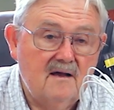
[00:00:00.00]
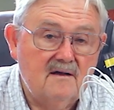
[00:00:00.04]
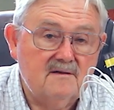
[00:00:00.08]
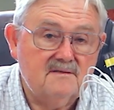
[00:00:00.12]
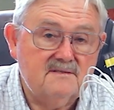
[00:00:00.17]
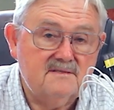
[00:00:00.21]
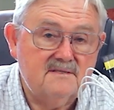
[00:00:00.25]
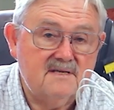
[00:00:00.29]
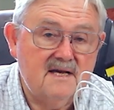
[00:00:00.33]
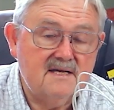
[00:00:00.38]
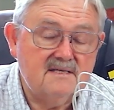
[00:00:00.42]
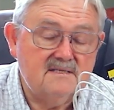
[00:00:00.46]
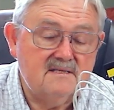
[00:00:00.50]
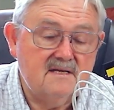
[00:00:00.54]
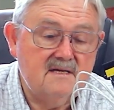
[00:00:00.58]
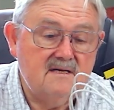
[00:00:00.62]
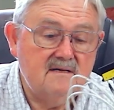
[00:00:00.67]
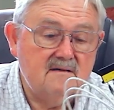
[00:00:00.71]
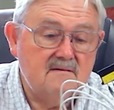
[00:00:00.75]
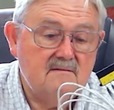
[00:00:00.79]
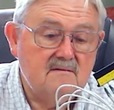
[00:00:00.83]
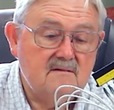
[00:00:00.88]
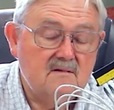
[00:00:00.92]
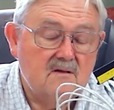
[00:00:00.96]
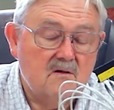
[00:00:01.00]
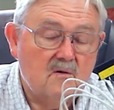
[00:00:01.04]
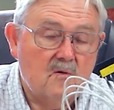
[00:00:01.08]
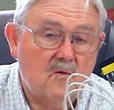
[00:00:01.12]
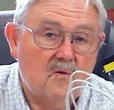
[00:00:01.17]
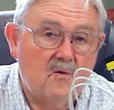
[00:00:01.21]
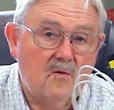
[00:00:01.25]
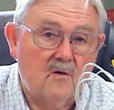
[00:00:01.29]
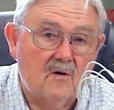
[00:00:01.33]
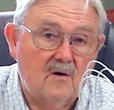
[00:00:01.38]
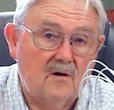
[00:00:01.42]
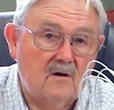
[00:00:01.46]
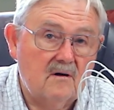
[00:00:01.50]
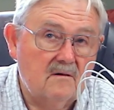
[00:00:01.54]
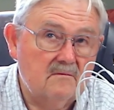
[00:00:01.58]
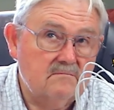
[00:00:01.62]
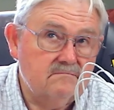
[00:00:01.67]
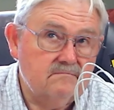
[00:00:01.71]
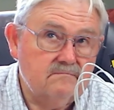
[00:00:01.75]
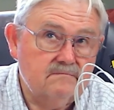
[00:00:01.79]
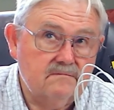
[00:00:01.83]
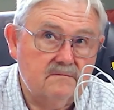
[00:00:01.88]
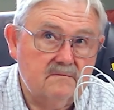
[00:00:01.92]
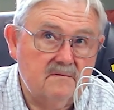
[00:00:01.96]
Cessna or
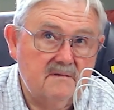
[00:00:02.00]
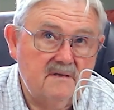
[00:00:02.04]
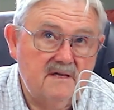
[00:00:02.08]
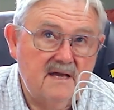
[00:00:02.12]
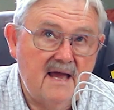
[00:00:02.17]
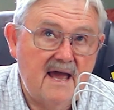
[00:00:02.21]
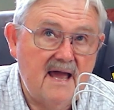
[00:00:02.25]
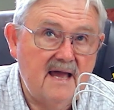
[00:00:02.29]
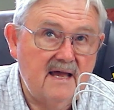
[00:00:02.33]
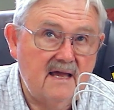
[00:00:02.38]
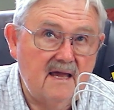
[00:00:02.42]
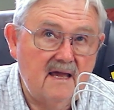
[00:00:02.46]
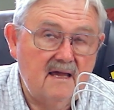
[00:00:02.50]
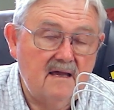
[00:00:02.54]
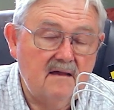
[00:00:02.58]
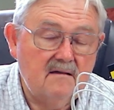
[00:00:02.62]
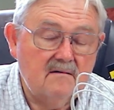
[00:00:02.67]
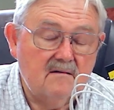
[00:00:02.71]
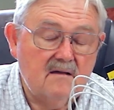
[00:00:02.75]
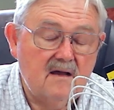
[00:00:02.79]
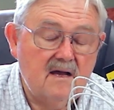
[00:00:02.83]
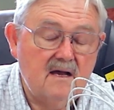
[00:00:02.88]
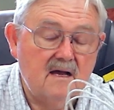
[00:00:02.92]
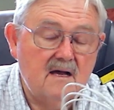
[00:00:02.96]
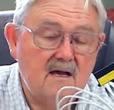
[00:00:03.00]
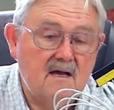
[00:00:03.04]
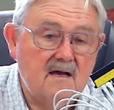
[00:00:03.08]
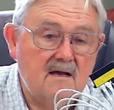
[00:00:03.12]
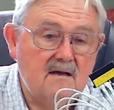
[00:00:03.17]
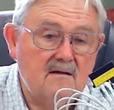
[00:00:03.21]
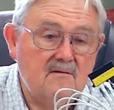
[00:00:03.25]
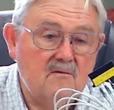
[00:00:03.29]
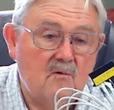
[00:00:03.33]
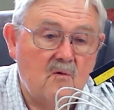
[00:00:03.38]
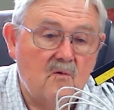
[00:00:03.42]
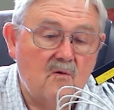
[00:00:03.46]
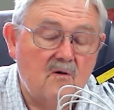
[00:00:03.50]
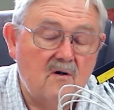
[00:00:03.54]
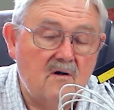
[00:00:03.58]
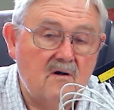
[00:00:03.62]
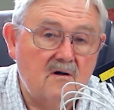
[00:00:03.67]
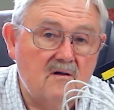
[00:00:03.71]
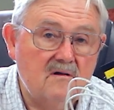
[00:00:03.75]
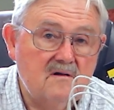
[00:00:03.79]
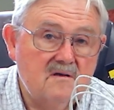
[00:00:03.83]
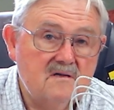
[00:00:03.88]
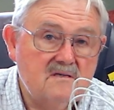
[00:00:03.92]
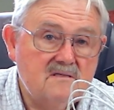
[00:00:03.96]
Yankee
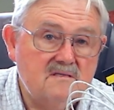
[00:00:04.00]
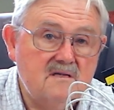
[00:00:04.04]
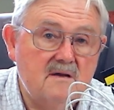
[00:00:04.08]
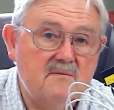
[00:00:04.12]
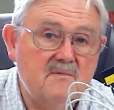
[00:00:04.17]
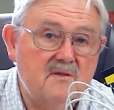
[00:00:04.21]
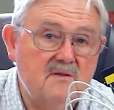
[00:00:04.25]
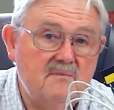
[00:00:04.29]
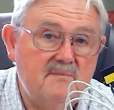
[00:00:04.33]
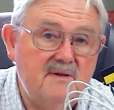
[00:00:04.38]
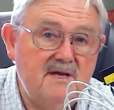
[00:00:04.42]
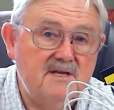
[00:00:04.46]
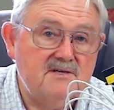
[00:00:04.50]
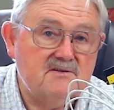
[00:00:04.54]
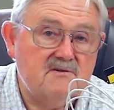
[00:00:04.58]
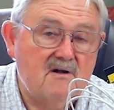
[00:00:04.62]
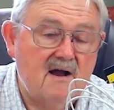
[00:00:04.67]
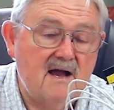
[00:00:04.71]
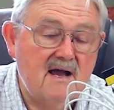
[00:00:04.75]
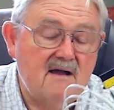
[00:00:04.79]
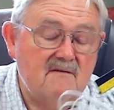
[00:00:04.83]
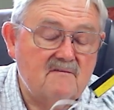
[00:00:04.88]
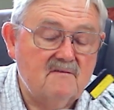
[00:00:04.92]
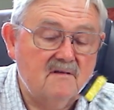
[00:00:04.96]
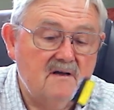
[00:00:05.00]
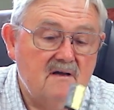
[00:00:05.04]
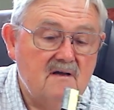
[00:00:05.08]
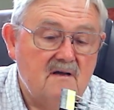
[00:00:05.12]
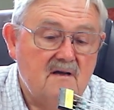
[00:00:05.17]
or some of the Beechcraft,